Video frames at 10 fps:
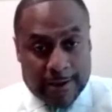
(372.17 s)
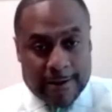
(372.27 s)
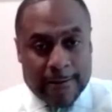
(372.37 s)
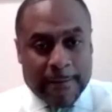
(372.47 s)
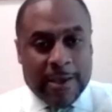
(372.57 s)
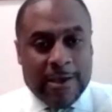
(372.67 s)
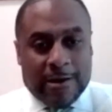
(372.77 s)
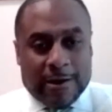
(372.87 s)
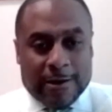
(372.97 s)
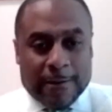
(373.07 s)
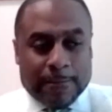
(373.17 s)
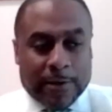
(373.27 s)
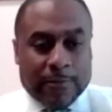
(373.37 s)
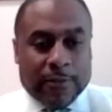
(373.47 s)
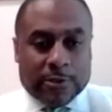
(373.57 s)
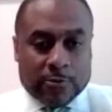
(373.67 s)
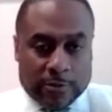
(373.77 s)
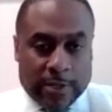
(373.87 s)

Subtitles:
but that you're